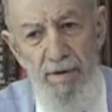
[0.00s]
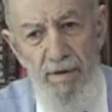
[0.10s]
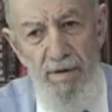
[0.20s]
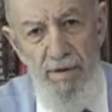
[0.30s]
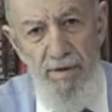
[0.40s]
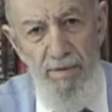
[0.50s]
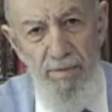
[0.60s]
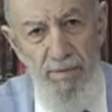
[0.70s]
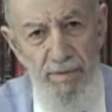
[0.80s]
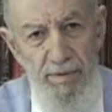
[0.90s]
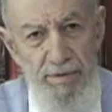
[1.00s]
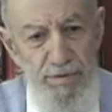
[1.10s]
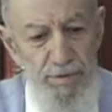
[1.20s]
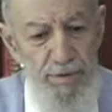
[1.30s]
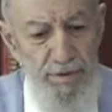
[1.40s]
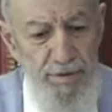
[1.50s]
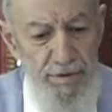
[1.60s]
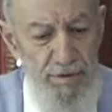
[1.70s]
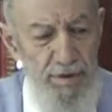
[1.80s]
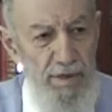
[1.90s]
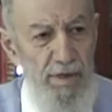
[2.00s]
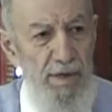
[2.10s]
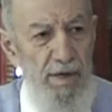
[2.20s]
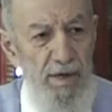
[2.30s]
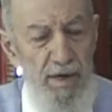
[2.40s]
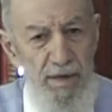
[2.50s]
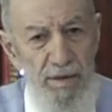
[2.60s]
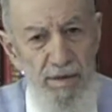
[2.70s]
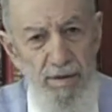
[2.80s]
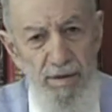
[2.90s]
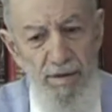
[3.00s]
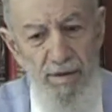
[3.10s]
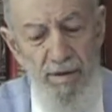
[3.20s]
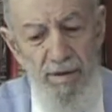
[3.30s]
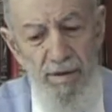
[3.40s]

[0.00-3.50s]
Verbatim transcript: uh, at least two years, and uh,